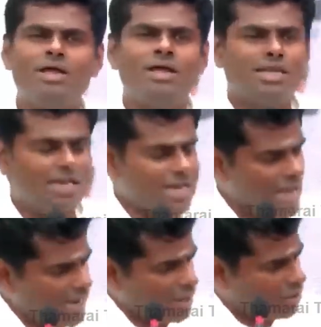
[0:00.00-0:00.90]
Then the
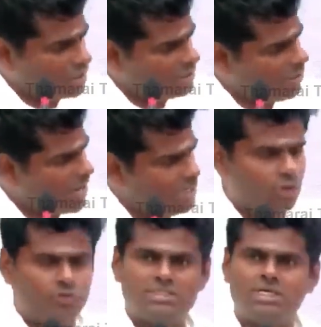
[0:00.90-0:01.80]
anchor asks a pointed
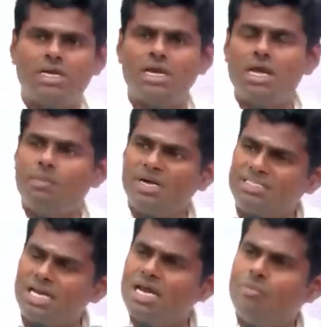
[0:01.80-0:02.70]
question. But still
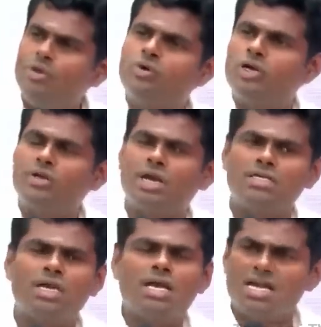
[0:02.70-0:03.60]
he abused, what is your answer?
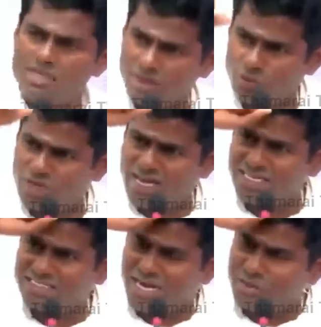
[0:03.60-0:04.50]
He says, Udayanidhi
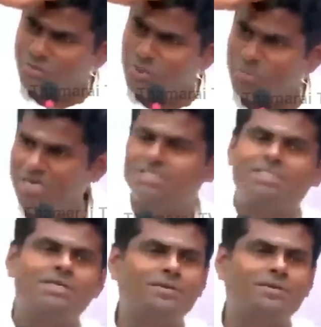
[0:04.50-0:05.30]
Stalin should be punished.